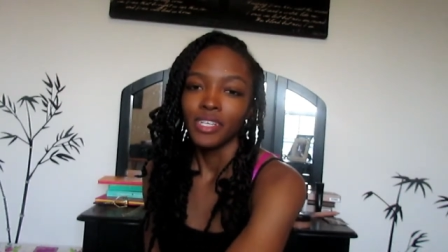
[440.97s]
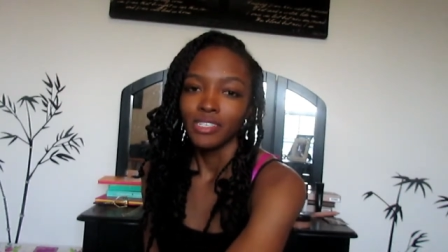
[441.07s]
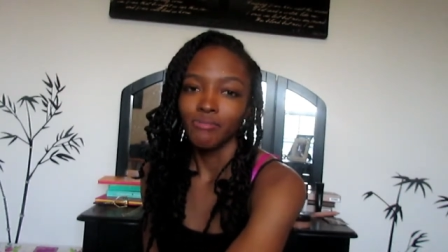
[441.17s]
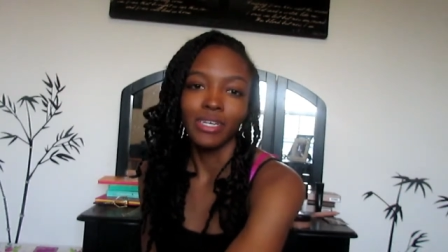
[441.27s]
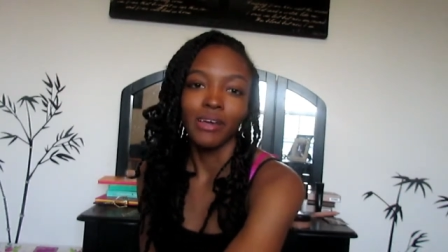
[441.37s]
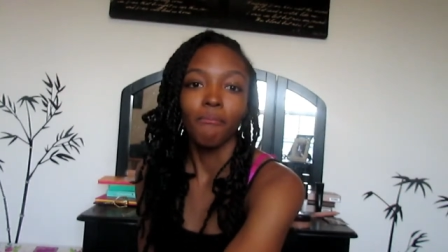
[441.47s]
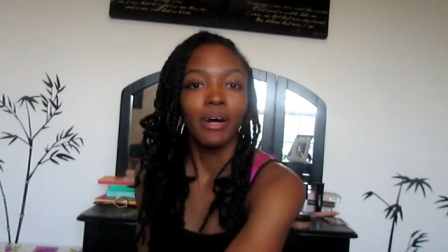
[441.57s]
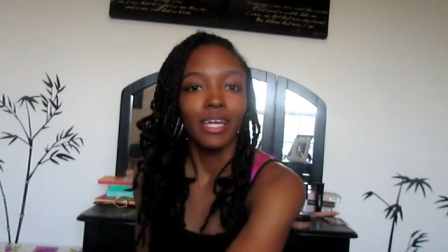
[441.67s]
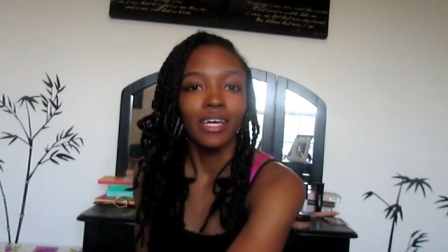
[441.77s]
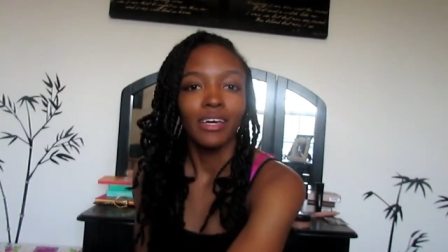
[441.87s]
spending
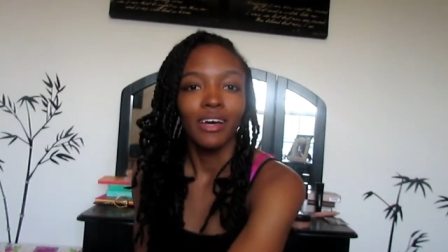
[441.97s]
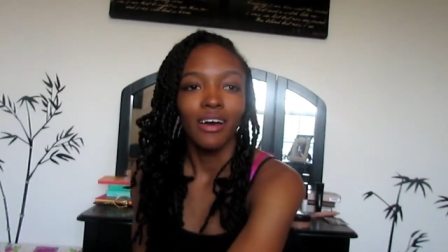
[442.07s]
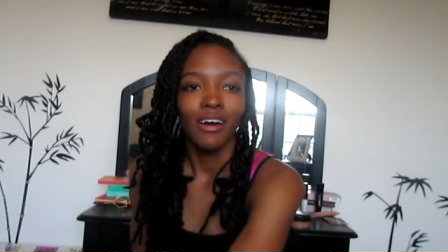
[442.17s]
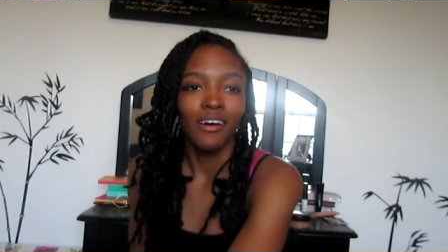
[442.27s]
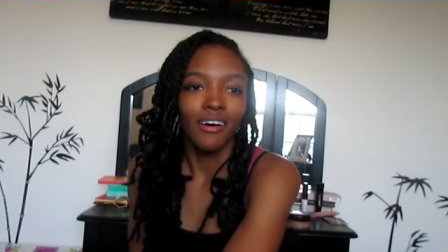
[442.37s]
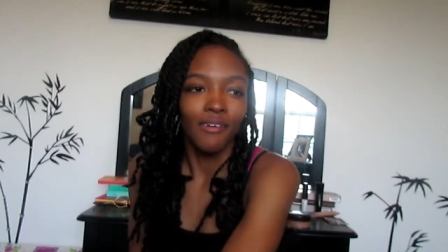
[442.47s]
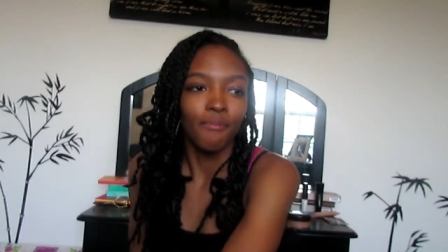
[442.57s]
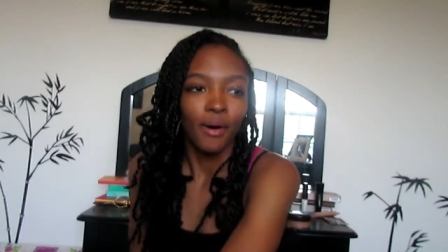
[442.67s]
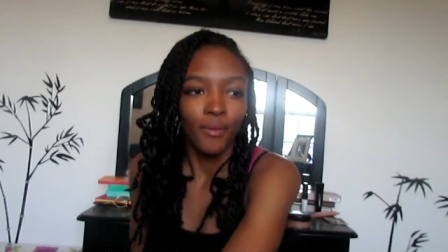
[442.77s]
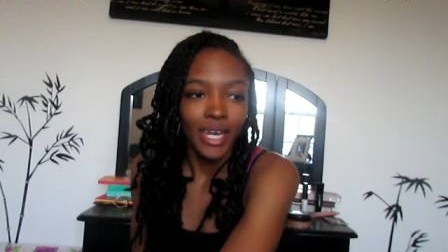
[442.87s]
money on
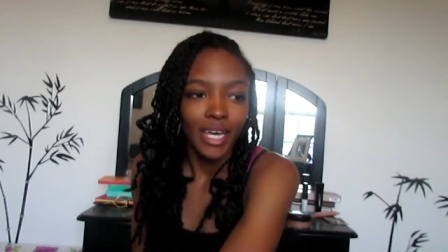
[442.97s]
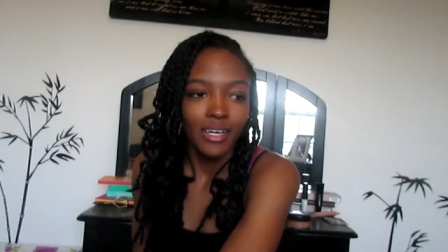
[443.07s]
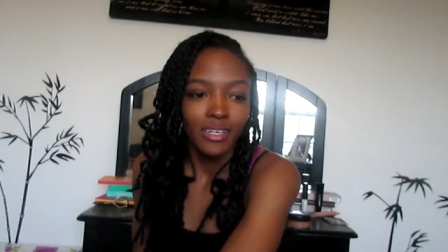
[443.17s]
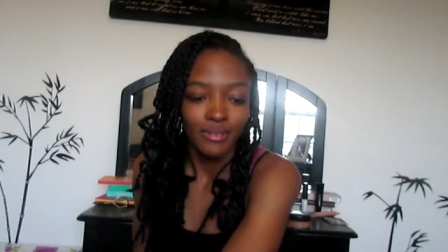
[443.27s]
my wedding.